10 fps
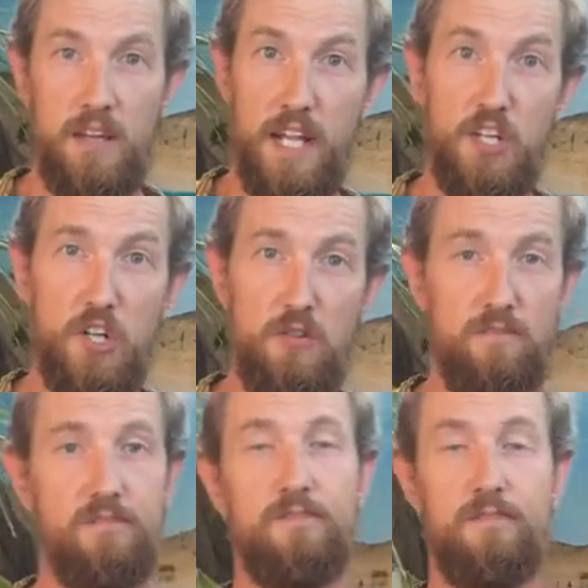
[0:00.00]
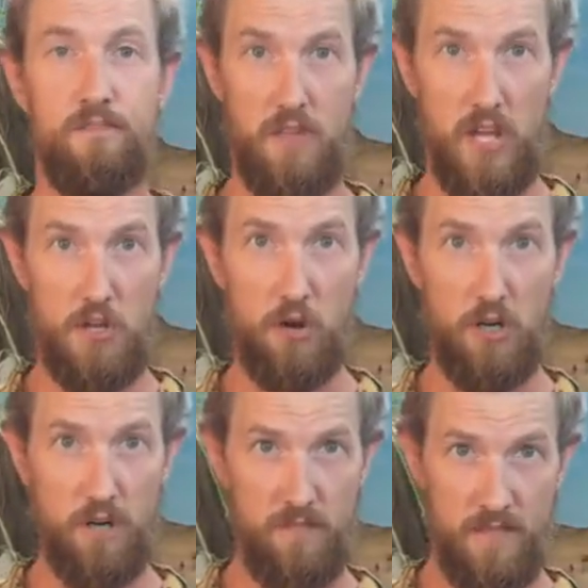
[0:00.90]
nature and
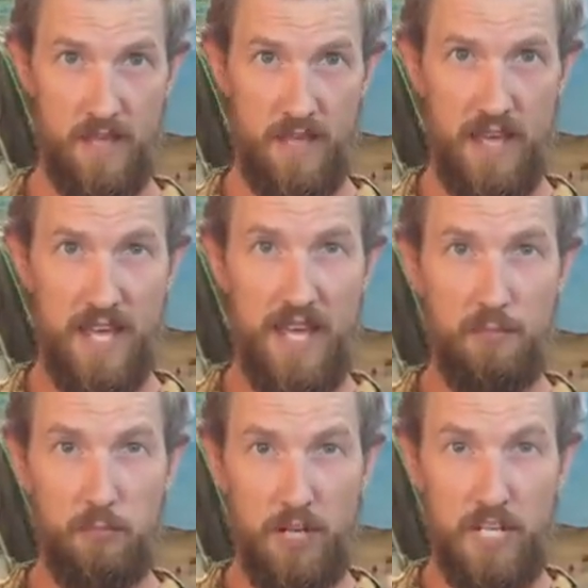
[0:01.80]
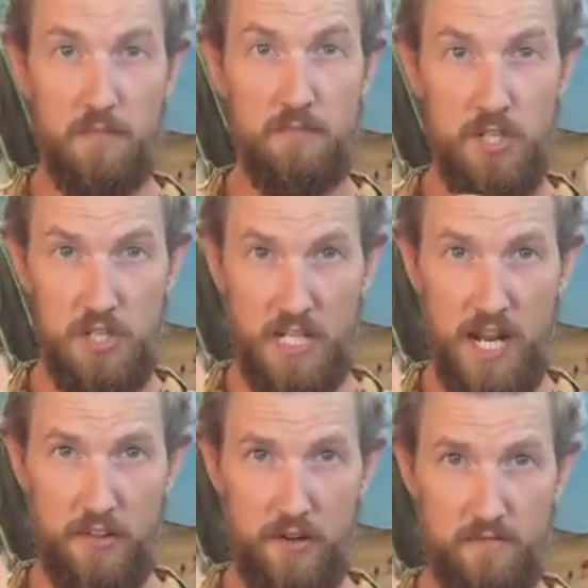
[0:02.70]
yoga, and bring them
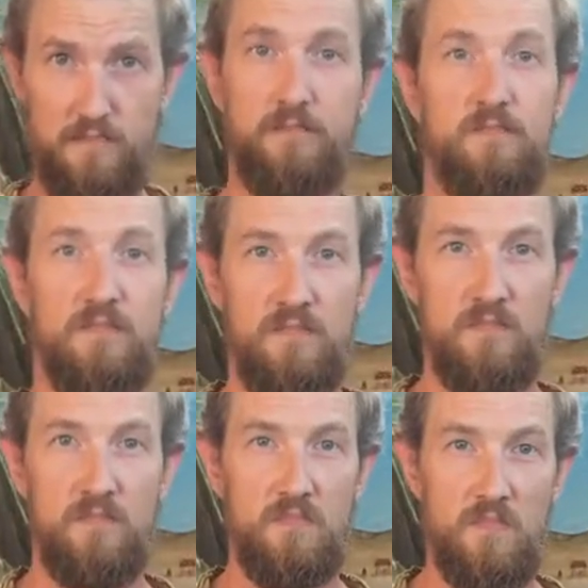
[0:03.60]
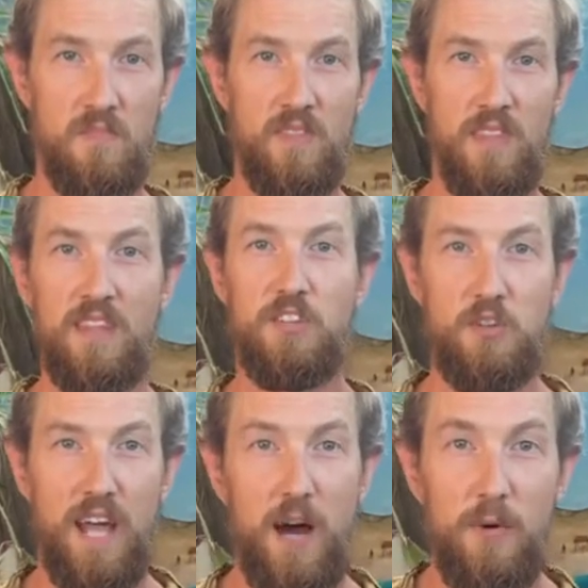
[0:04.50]
together.
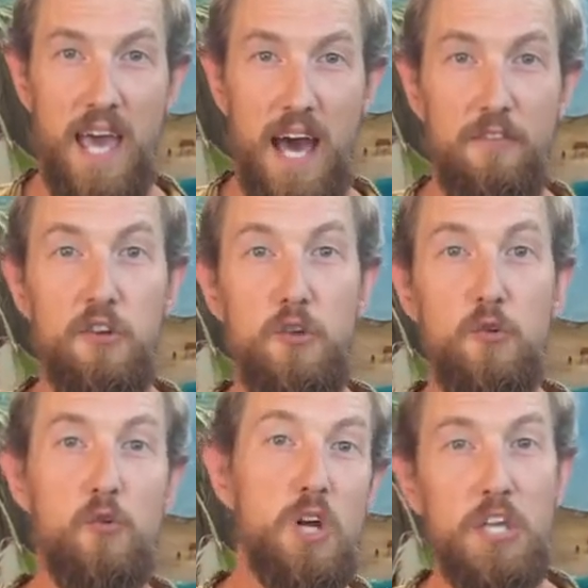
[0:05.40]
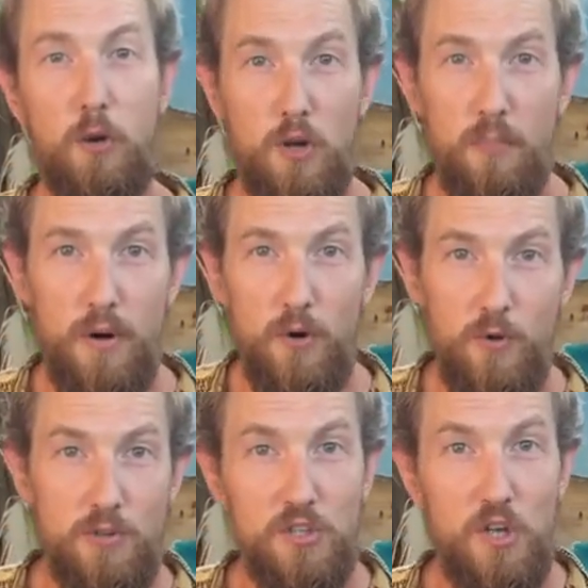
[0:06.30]
So now we have a new yoga
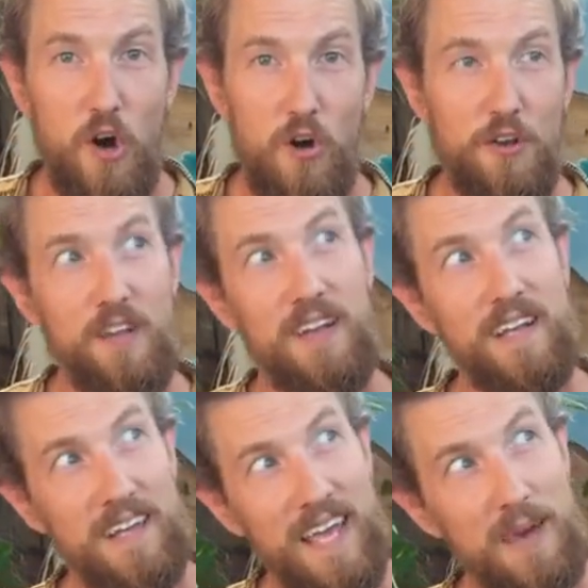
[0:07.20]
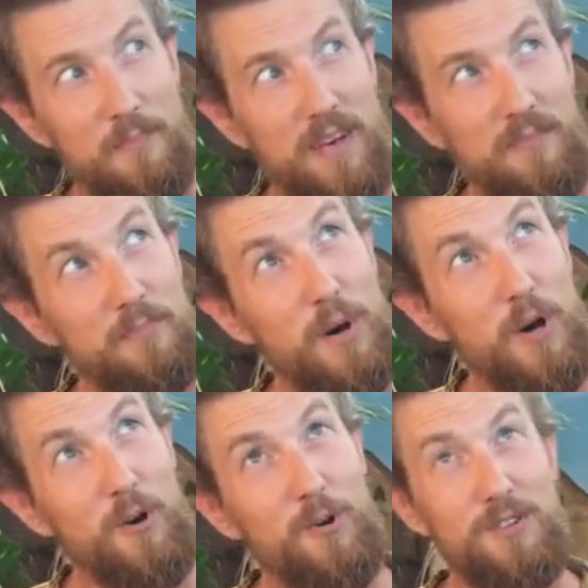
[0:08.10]
pose called camping
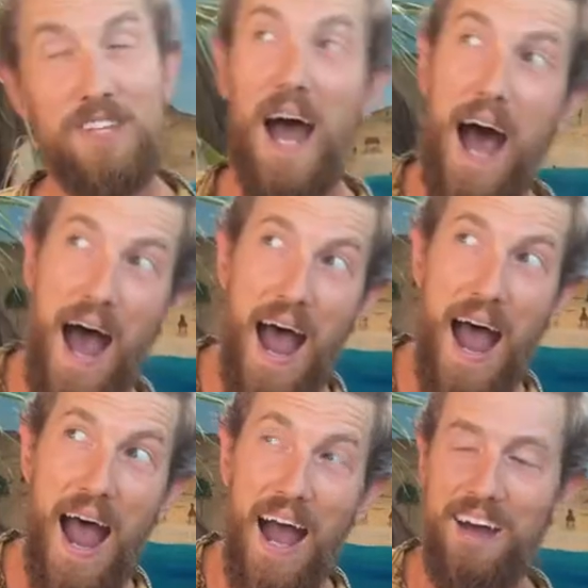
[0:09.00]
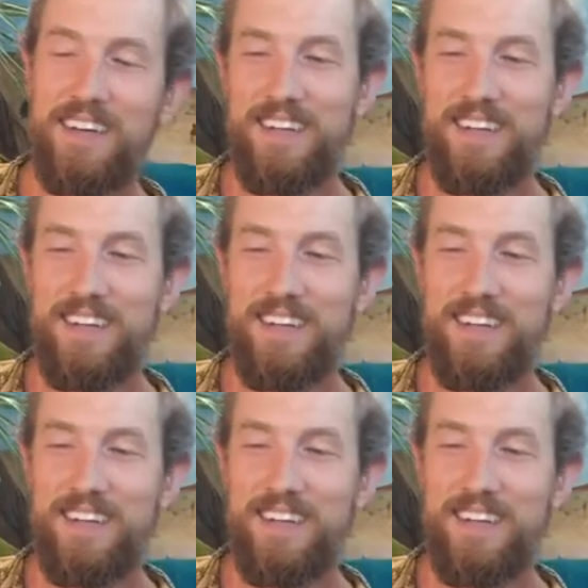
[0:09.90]
pose. Ah.